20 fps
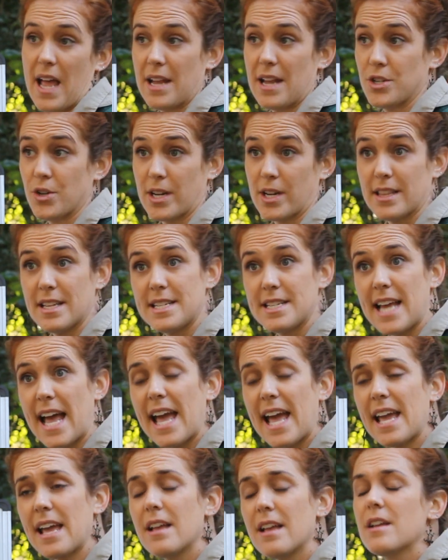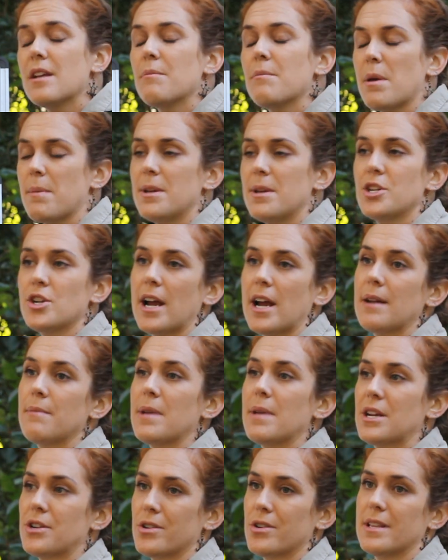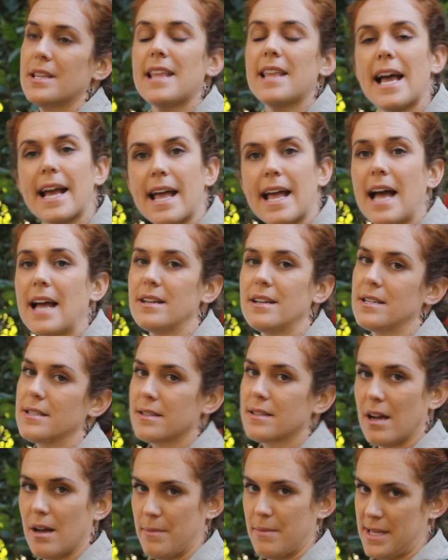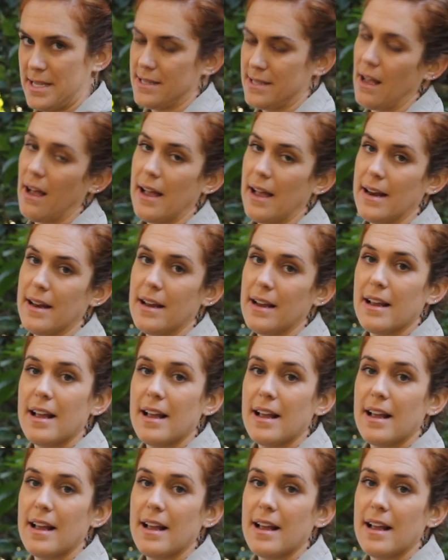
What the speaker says: during the day, maybe try to make sure that that cat does come inside